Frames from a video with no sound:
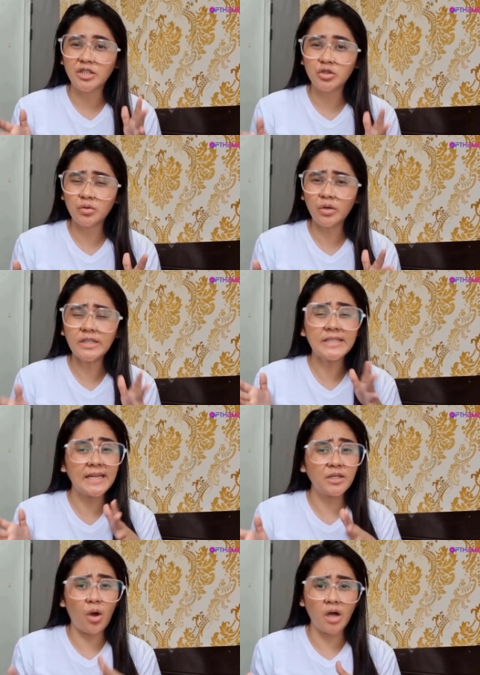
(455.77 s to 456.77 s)
a short
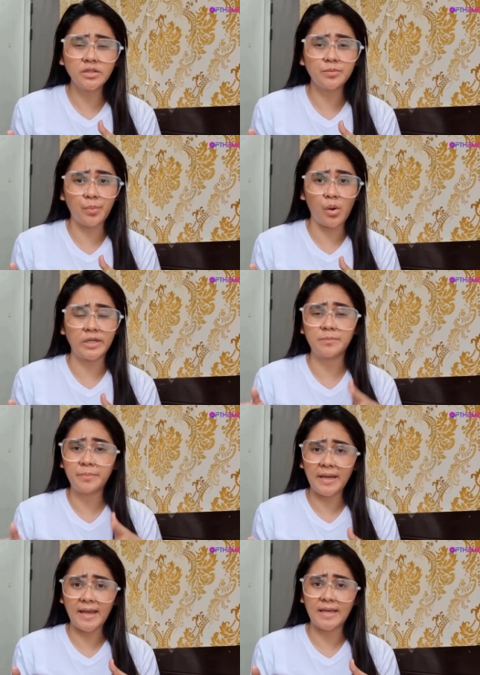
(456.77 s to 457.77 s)
and on the point
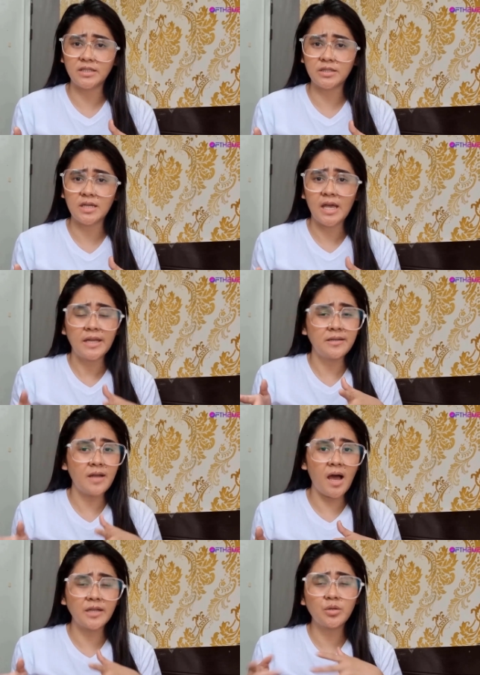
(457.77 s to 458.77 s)
page
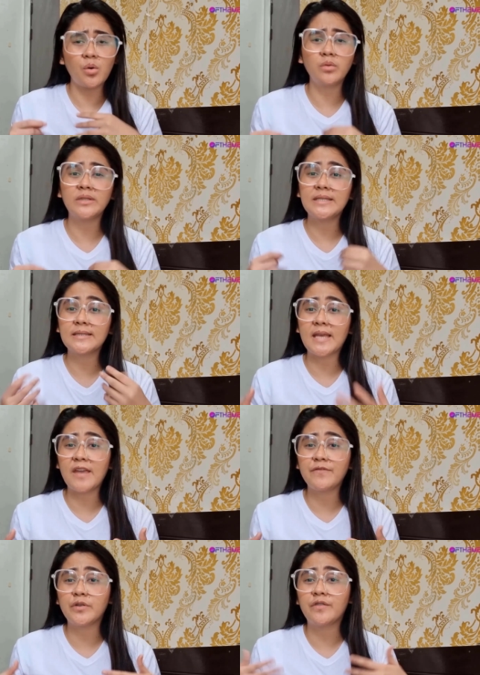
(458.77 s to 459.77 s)
not only
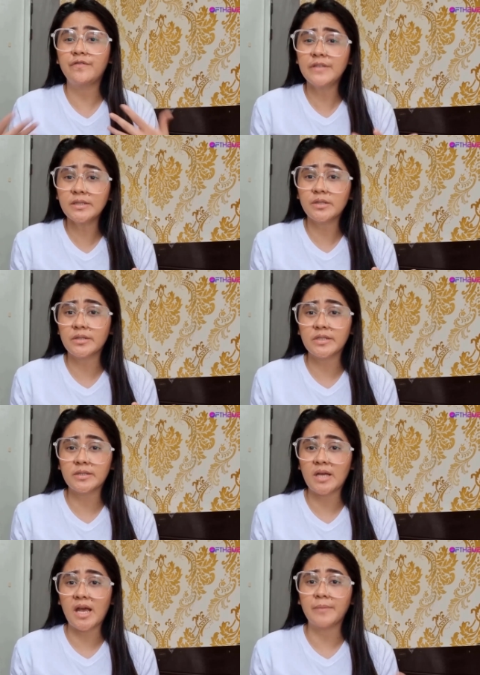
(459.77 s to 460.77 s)
saves your visitors
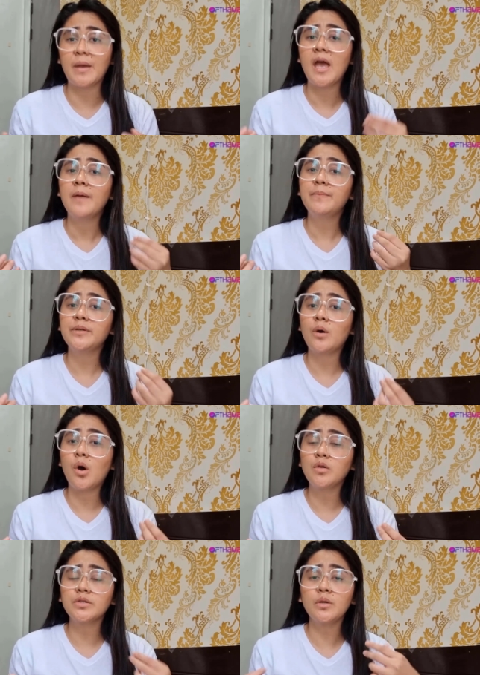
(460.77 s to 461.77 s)
time, but
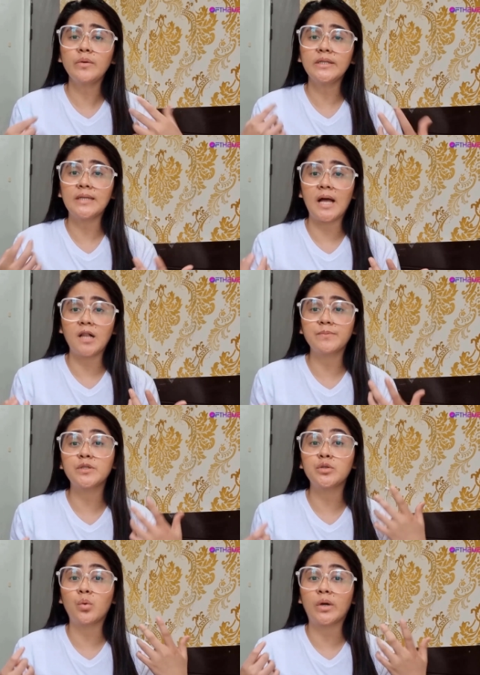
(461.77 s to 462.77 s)
also it
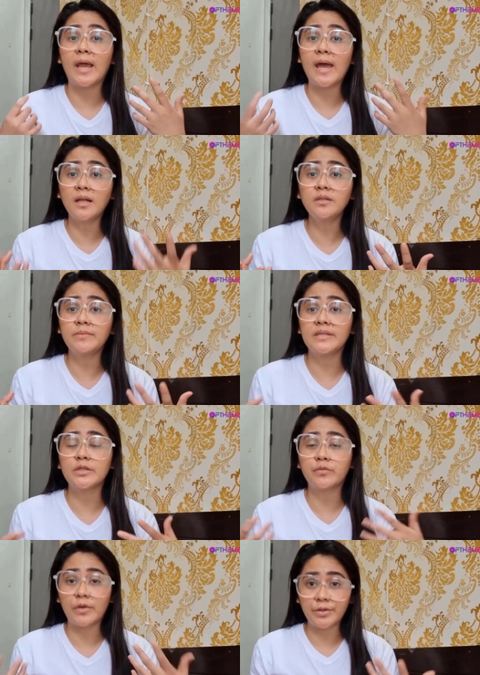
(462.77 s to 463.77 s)
helps your
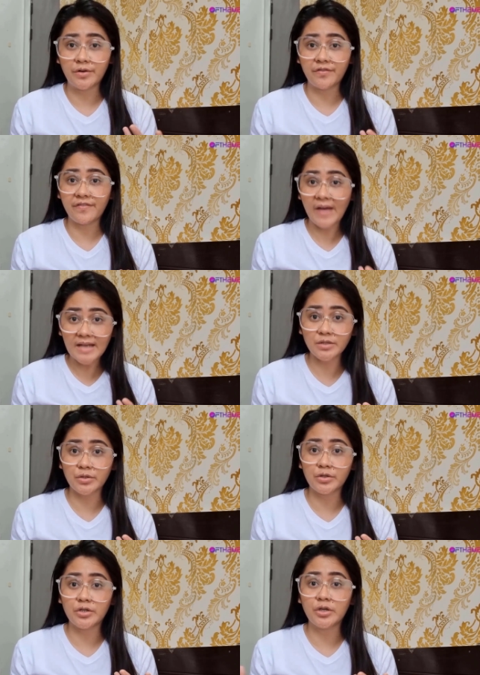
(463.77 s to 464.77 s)
elements render
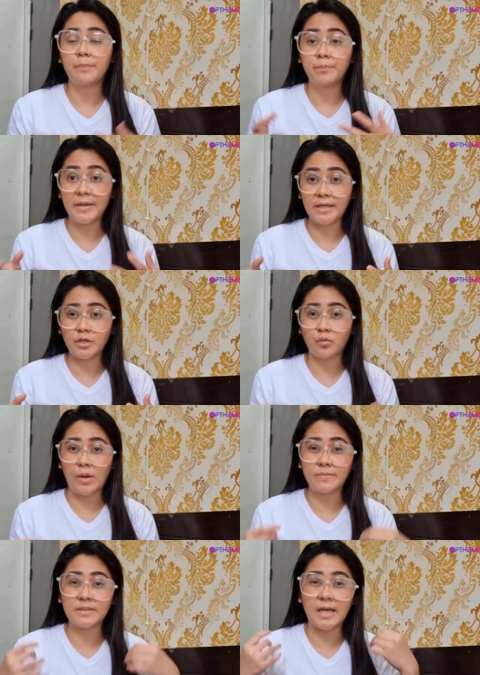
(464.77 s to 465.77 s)
faster, making your
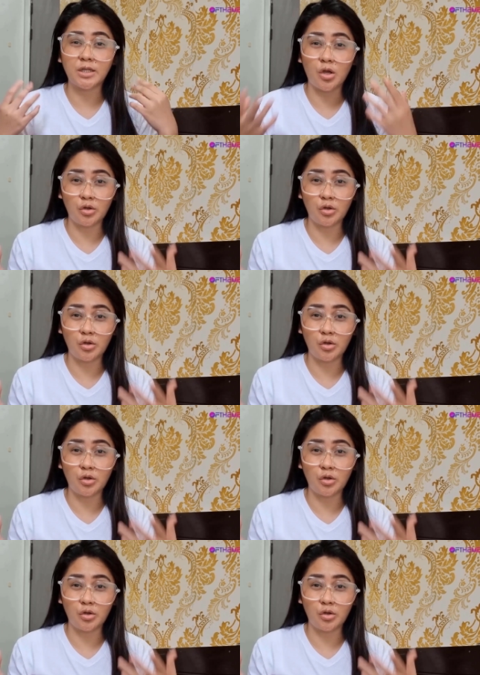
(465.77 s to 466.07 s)
website